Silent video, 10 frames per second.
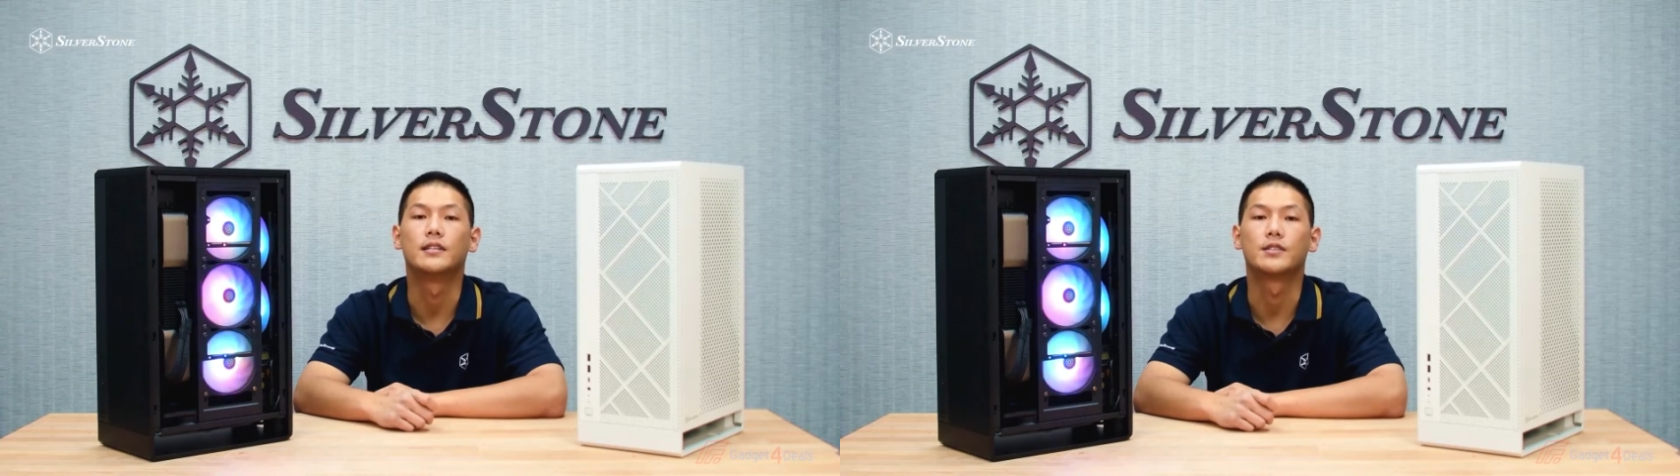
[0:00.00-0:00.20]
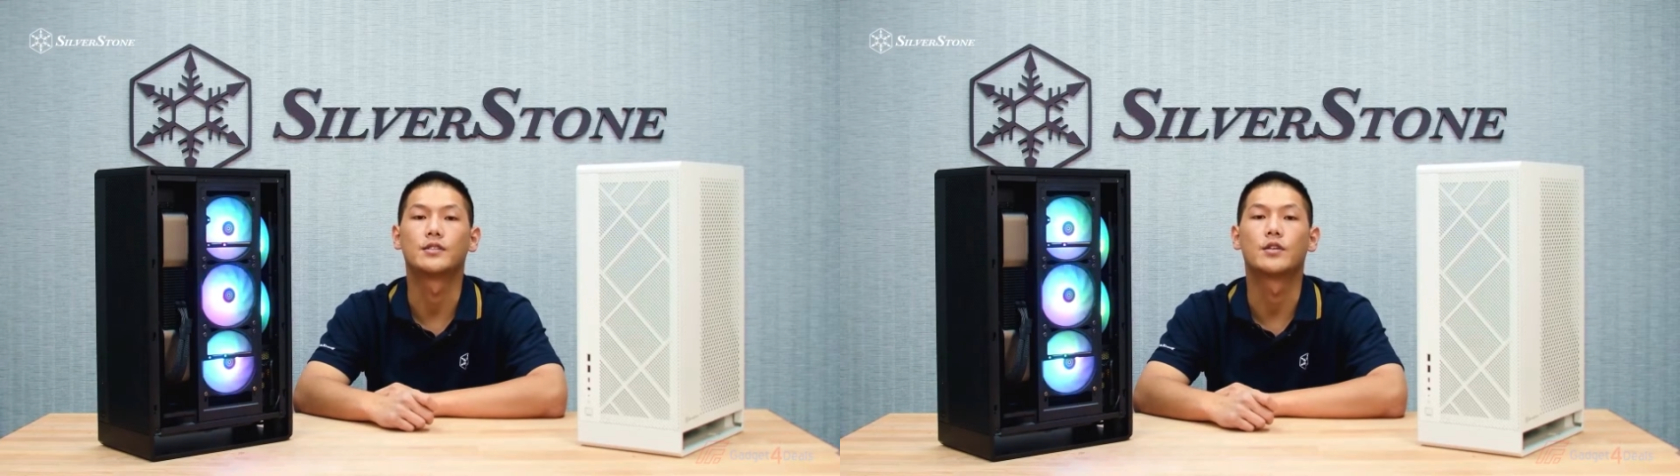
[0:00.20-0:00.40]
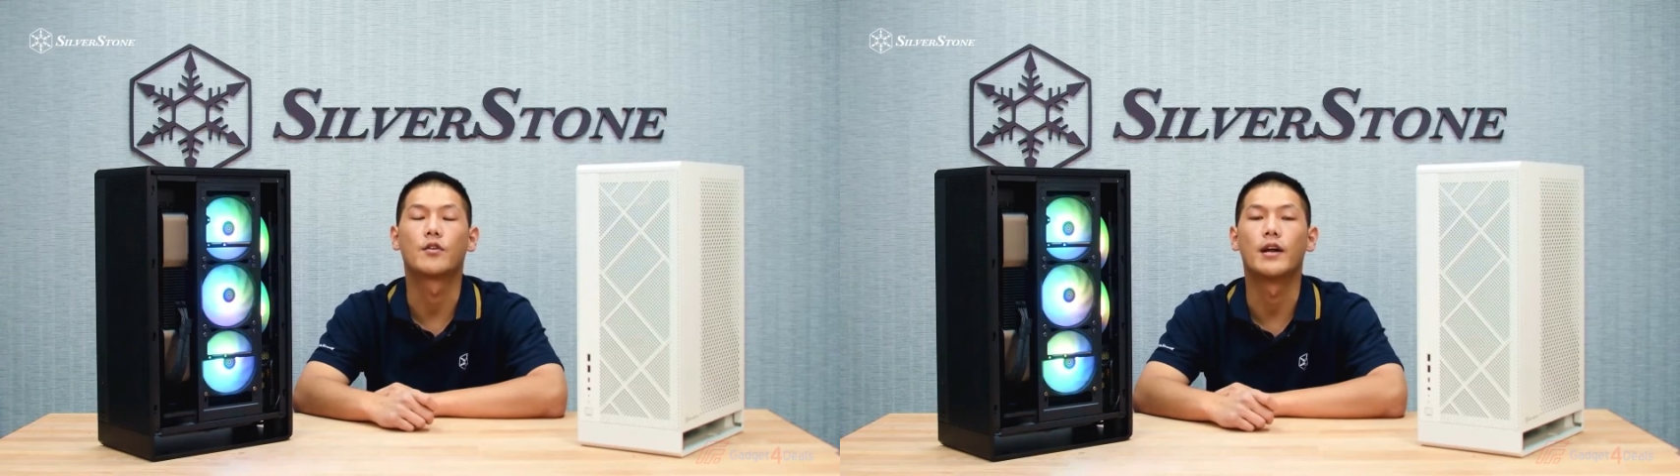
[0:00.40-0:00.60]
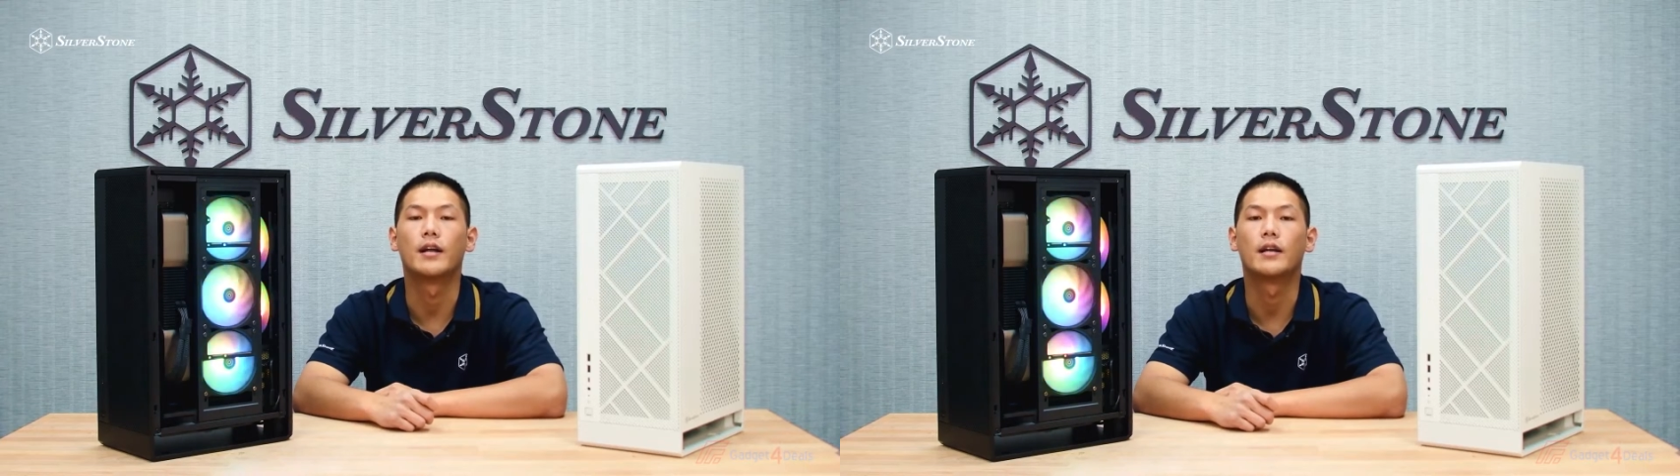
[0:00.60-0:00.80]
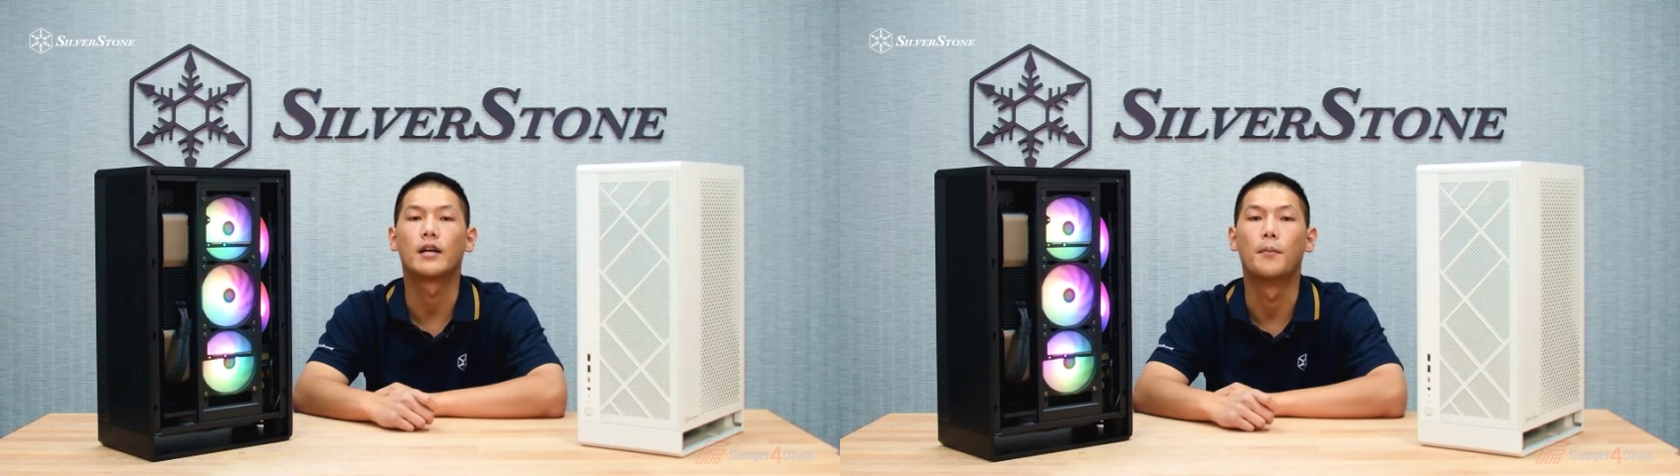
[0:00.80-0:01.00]
there's also
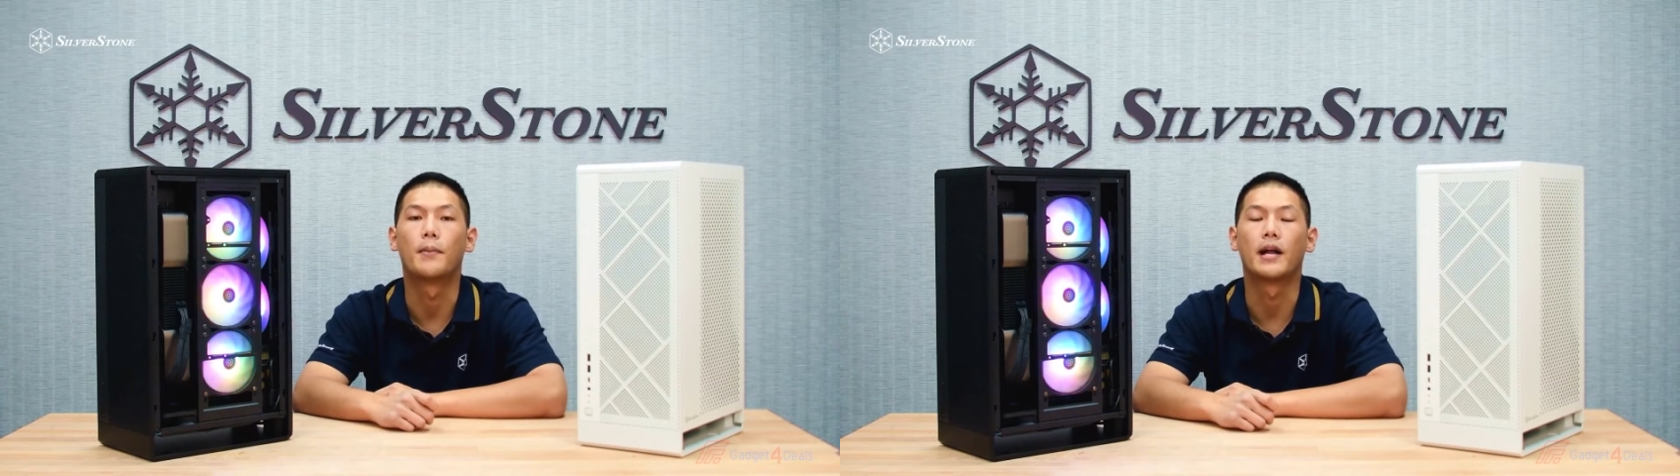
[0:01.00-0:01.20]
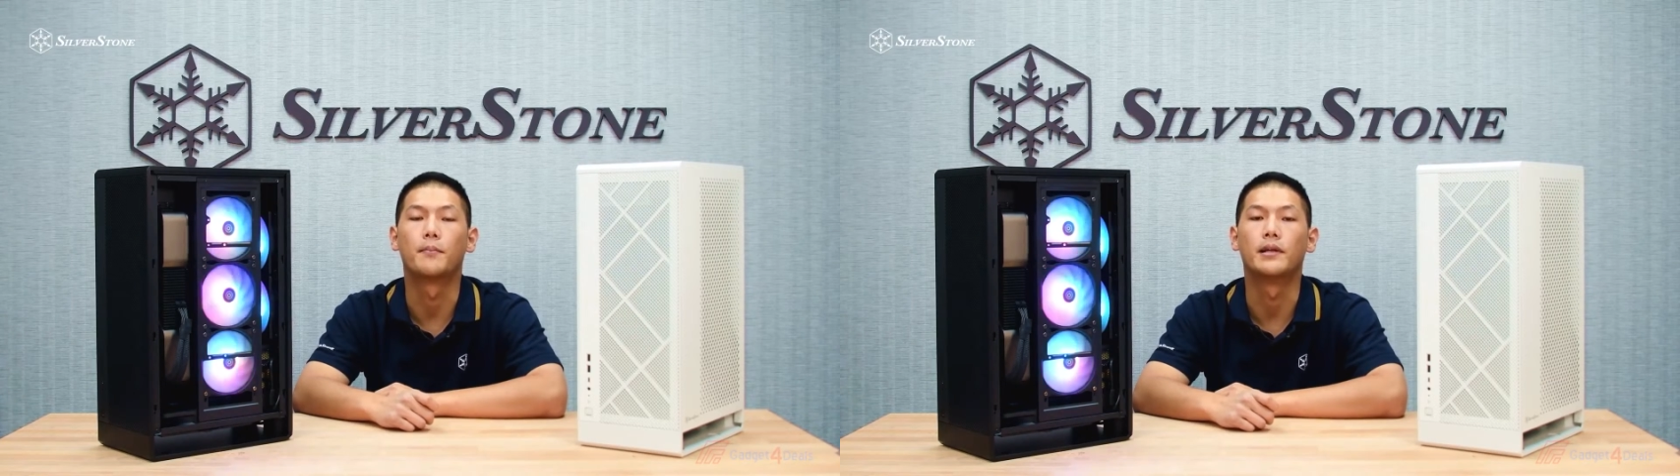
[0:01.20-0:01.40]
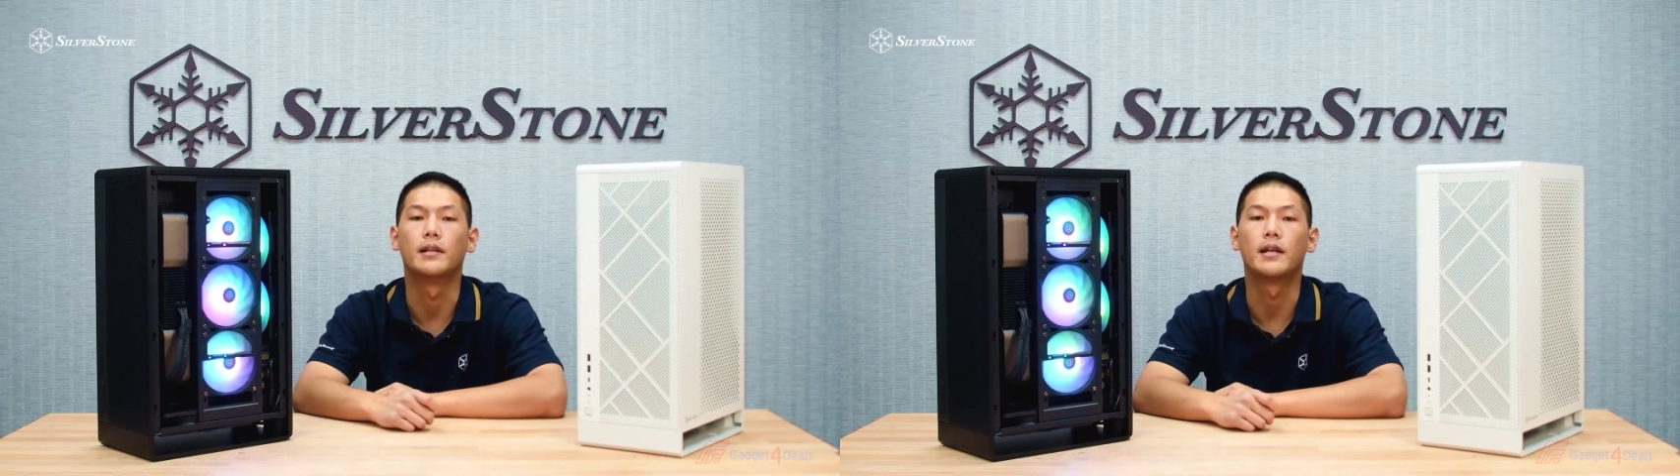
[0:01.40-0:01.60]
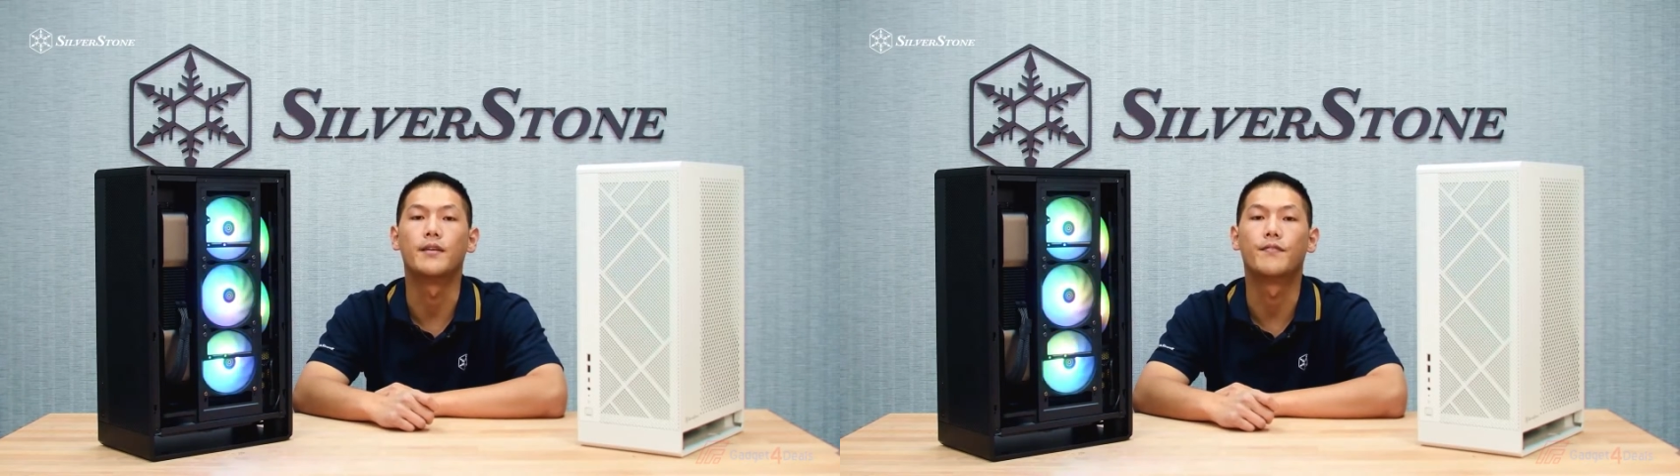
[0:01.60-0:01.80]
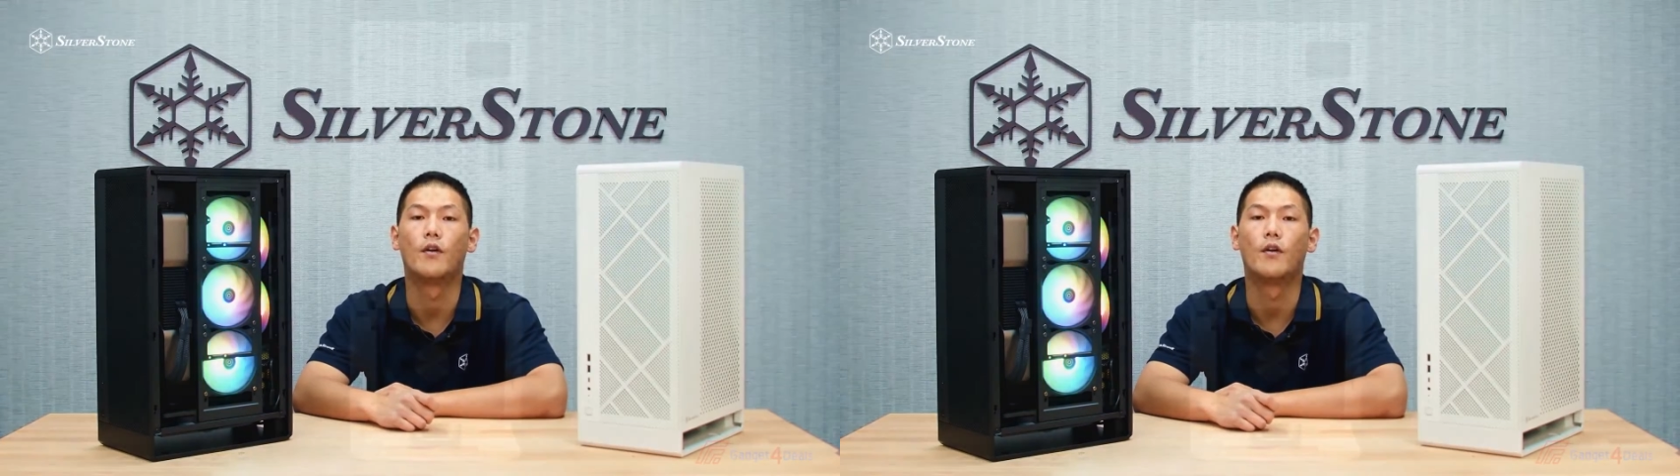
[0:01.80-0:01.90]
great compatibility